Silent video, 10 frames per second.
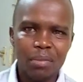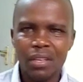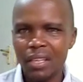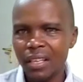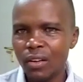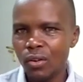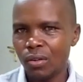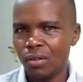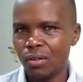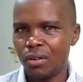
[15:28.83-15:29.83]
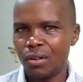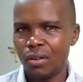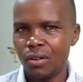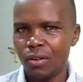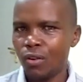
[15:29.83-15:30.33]
maybe ignore
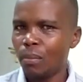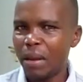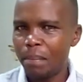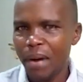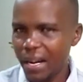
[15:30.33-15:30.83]
or